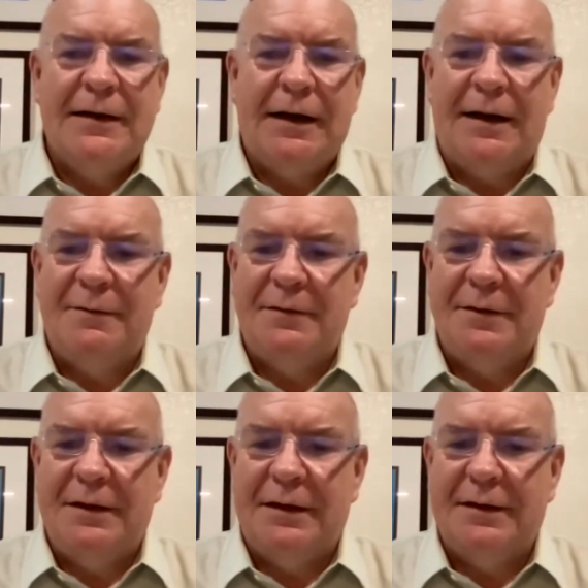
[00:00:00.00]

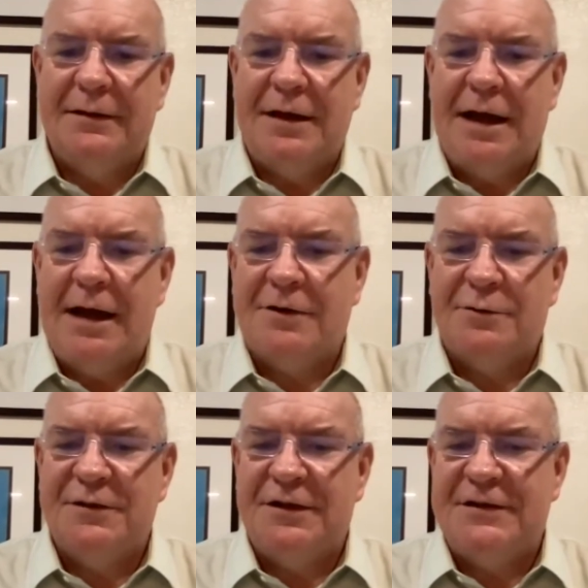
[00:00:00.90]
The Niagara
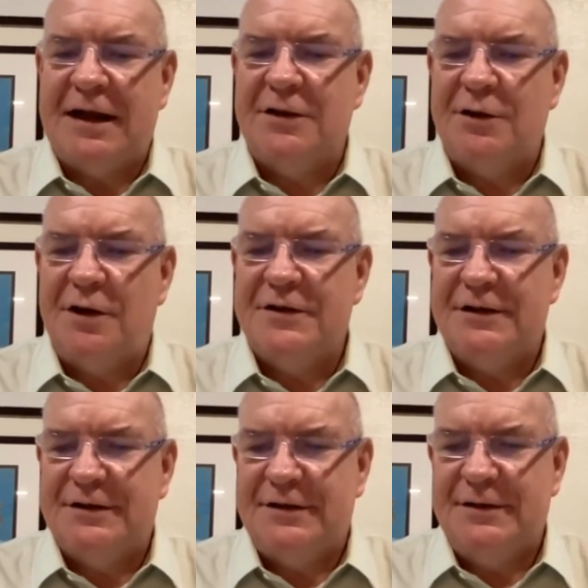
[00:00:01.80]
was the second
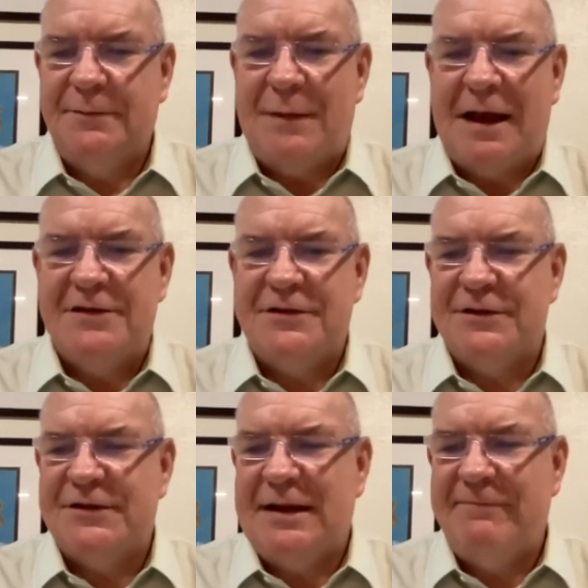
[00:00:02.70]
largest
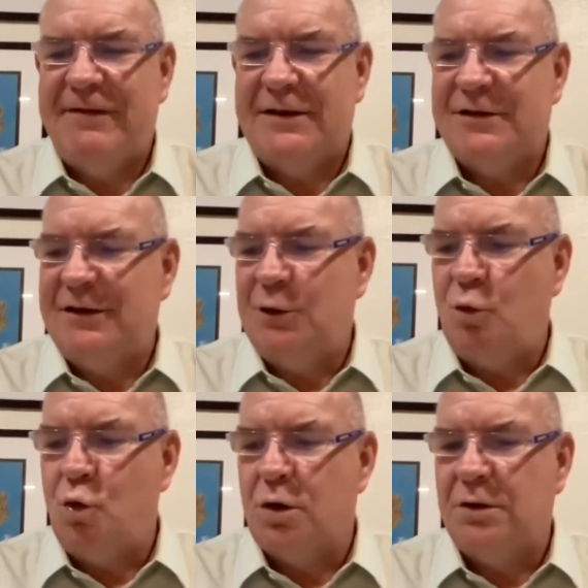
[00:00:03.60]
passenger steam vessel in the
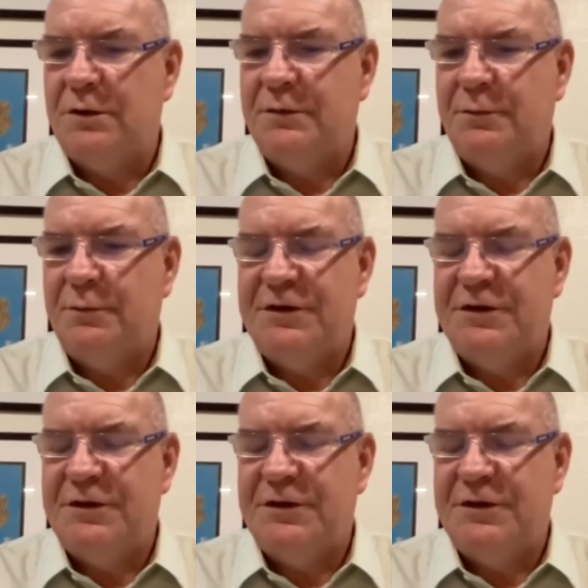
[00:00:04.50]
world